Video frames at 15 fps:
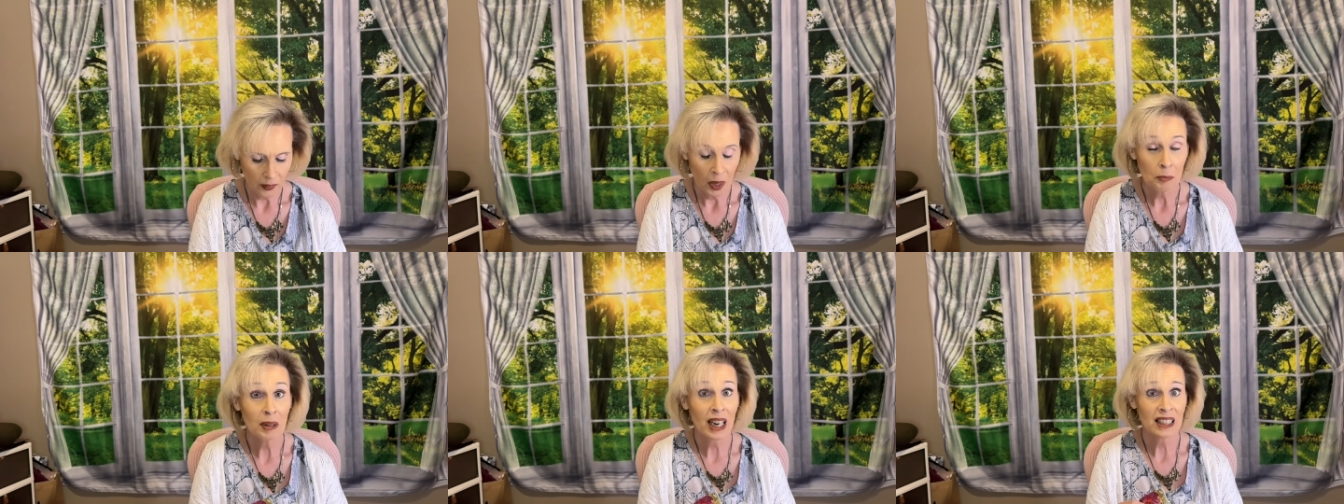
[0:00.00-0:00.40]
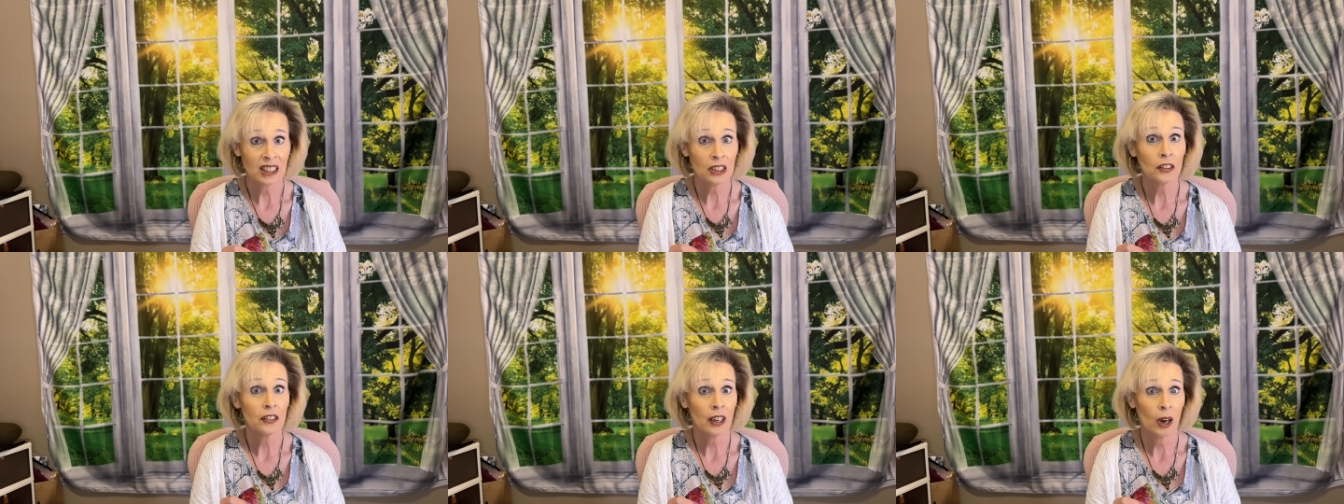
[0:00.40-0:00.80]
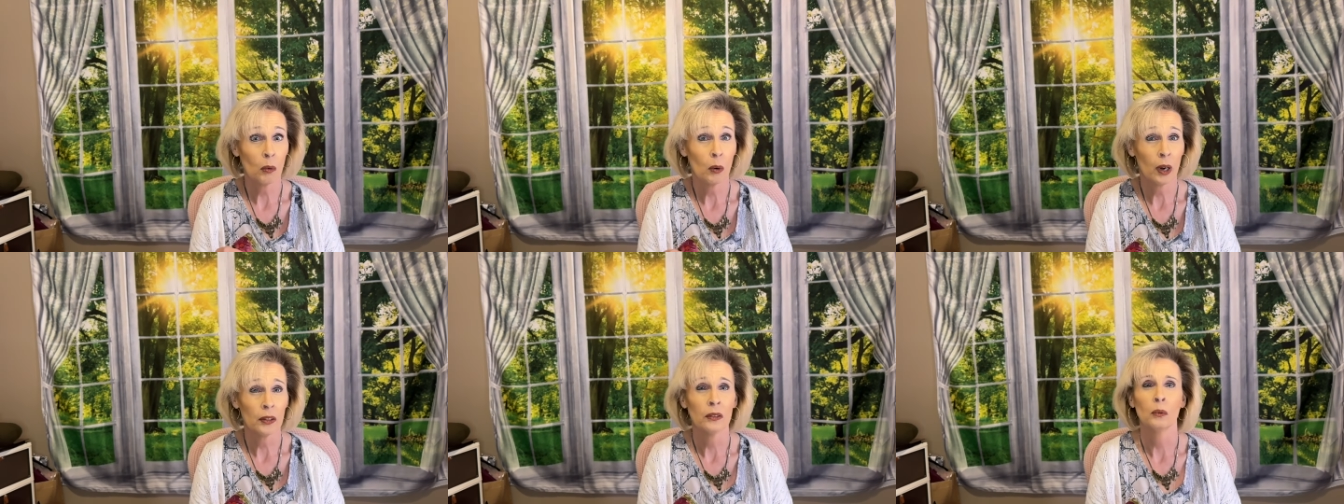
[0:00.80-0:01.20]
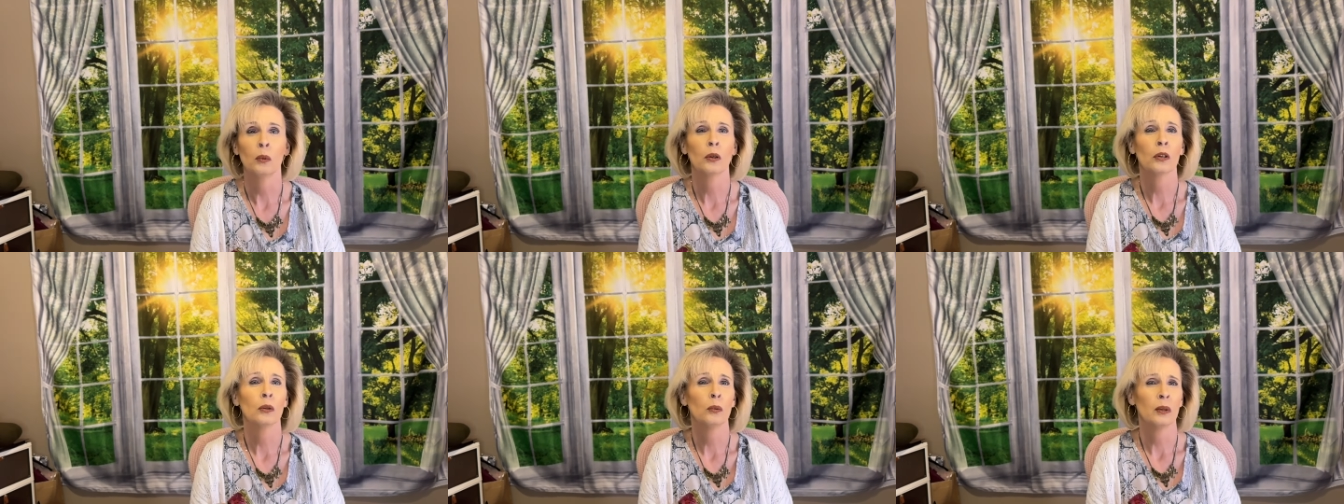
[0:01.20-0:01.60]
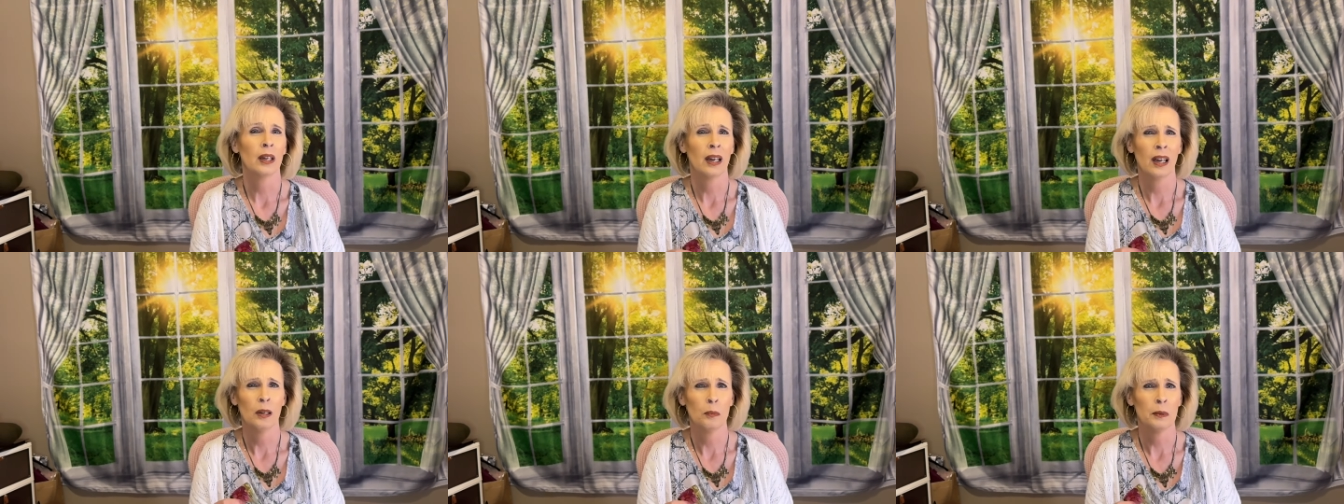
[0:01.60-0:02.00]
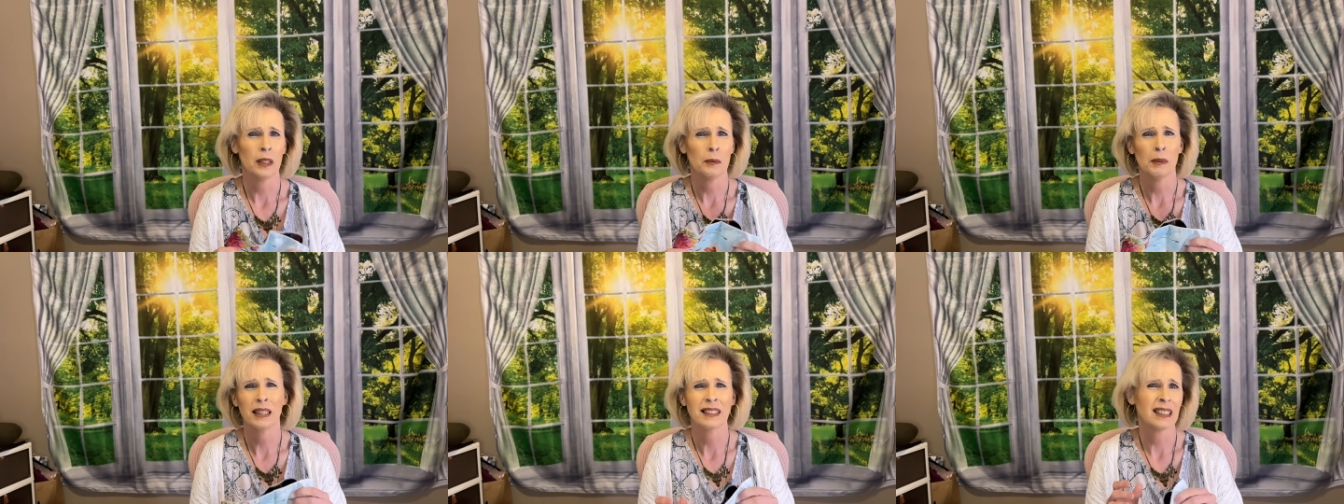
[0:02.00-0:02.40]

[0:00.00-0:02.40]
But I still thought, what in the world when I opened it because